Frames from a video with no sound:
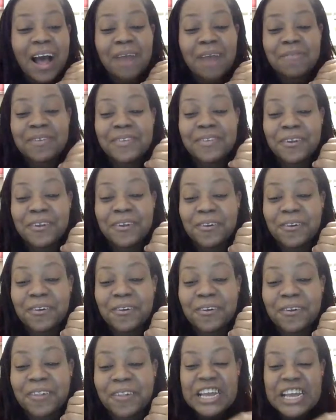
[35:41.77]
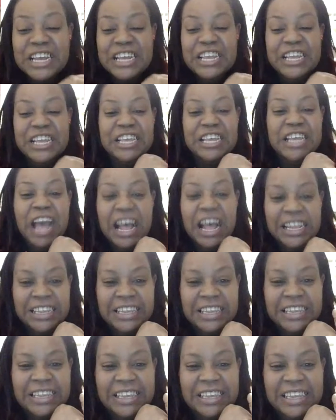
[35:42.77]
still like,
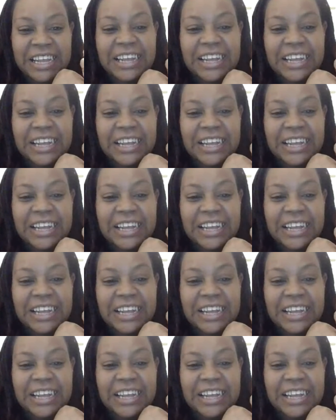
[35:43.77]
yes,